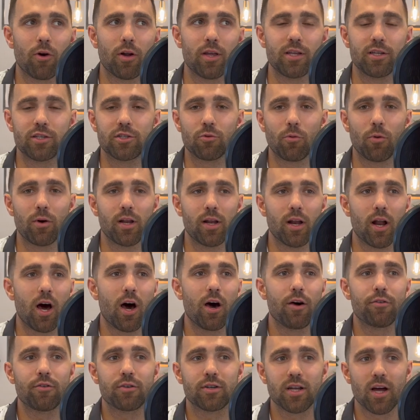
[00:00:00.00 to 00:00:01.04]
he enjoyed it
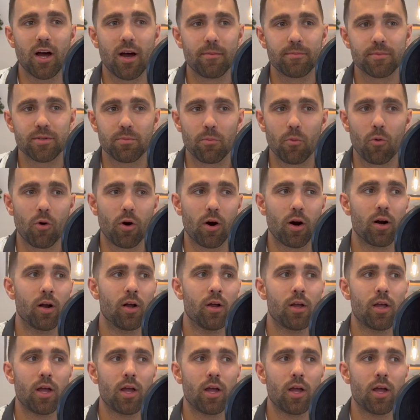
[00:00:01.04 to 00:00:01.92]
100 times more.